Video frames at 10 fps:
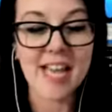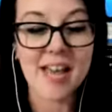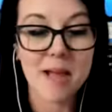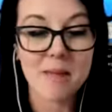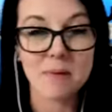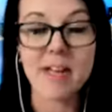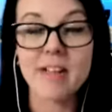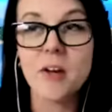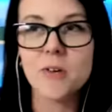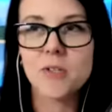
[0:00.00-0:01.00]
and my brain
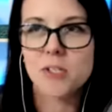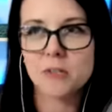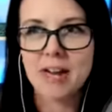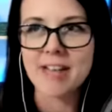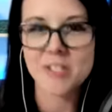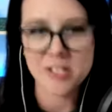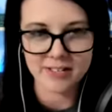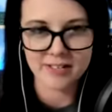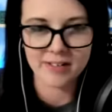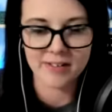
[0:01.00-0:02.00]
goes straight
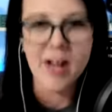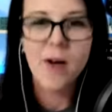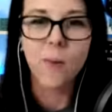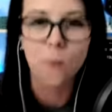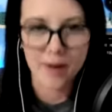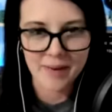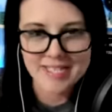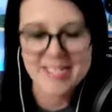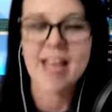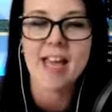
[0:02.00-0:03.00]
to what do I
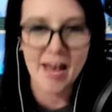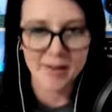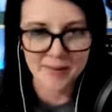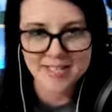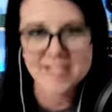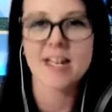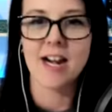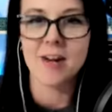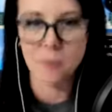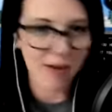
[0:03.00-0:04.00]
say? How do I
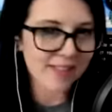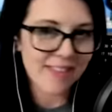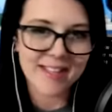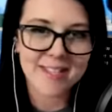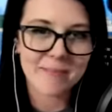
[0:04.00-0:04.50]
start? What I know that's